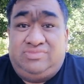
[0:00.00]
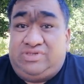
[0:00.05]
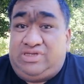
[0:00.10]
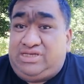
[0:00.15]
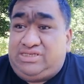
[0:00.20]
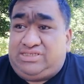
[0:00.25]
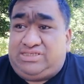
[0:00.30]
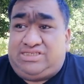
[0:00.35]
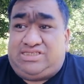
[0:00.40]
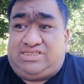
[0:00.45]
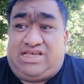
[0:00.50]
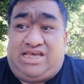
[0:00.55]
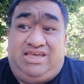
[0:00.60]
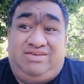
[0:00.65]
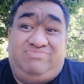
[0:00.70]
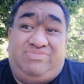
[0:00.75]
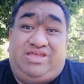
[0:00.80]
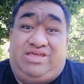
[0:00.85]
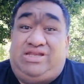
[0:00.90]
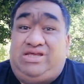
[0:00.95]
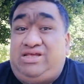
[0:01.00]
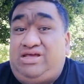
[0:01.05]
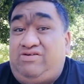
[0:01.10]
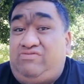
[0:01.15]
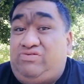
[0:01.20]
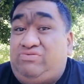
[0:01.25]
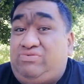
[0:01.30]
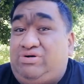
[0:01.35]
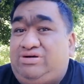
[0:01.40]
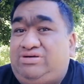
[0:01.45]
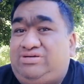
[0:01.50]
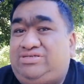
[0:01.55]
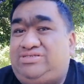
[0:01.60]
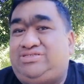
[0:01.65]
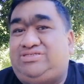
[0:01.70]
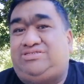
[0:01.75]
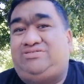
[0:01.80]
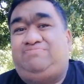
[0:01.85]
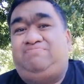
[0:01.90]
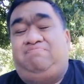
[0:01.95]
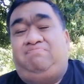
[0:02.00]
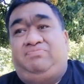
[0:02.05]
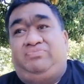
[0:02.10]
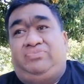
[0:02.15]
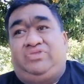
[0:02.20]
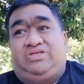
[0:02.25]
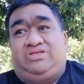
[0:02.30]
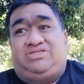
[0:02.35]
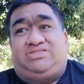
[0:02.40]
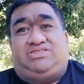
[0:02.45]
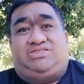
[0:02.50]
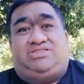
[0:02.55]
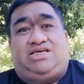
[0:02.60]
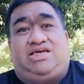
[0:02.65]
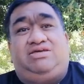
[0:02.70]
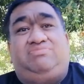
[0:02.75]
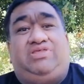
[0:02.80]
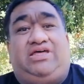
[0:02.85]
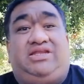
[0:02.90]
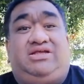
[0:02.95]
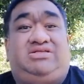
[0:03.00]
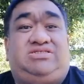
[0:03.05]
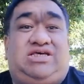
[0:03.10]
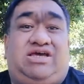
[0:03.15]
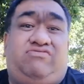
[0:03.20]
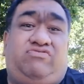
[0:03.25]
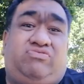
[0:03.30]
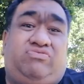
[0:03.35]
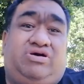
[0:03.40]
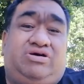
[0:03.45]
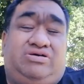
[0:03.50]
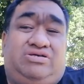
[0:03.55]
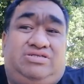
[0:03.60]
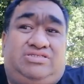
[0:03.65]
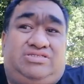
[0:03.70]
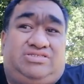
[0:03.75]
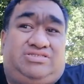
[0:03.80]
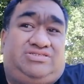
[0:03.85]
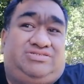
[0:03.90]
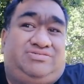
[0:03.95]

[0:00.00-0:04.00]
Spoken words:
It's the same as it ever was. Same as it ever was.